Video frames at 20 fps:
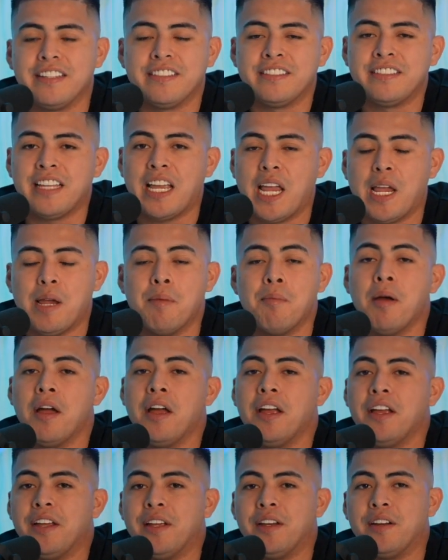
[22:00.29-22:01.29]
The same
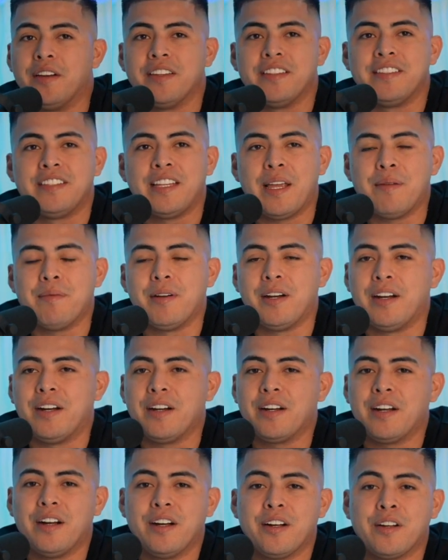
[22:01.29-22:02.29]

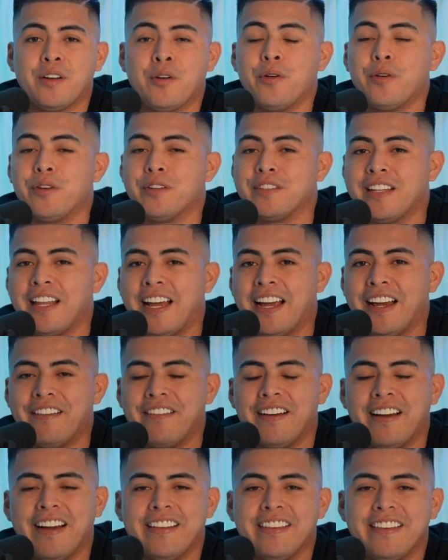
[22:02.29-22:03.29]
Coors Light,
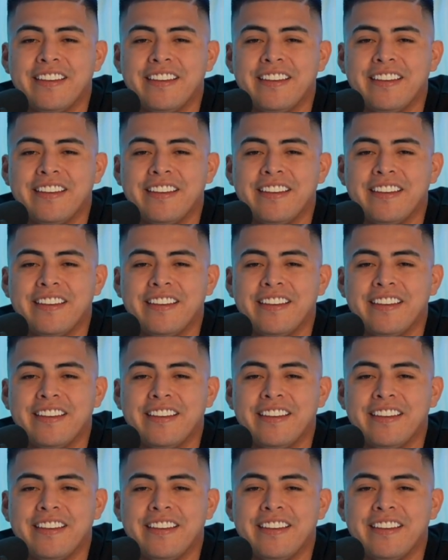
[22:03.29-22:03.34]
right?